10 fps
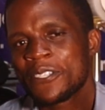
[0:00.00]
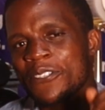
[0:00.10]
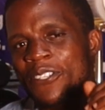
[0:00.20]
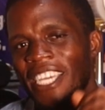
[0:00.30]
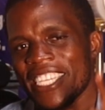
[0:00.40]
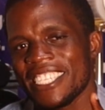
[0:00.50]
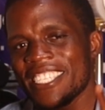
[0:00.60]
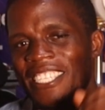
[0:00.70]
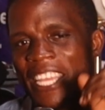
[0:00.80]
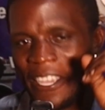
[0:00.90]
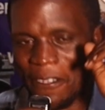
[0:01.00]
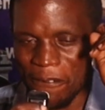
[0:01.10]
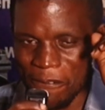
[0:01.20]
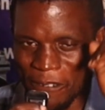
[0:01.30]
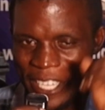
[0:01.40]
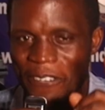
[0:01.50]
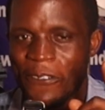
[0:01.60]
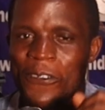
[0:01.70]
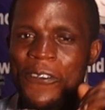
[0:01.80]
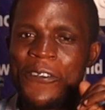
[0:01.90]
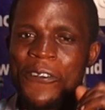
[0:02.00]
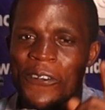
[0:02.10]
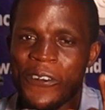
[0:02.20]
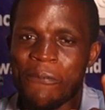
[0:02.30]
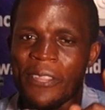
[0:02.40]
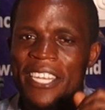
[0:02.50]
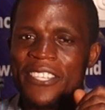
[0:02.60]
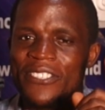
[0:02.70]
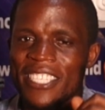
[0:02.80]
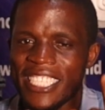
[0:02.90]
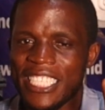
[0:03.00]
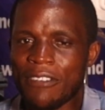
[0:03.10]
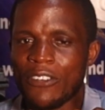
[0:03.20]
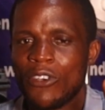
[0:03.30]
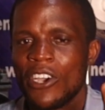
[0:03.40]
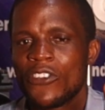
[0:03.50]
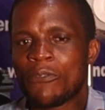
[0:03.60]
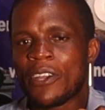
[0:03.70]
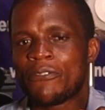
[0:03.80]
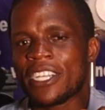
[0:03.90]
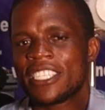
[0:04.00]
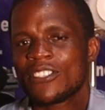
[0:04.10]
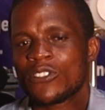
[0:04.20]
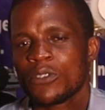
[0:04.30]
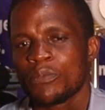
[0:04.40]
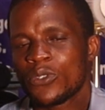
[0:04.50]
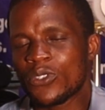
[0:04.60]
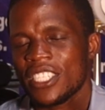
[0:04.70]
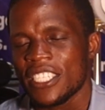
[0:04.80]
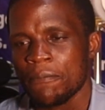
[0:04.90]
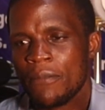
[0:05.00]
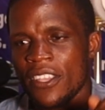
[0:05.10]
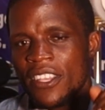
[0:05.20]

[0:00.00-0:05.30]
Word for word: so that is the vertical column that you need if at all you're going to manufacture soap using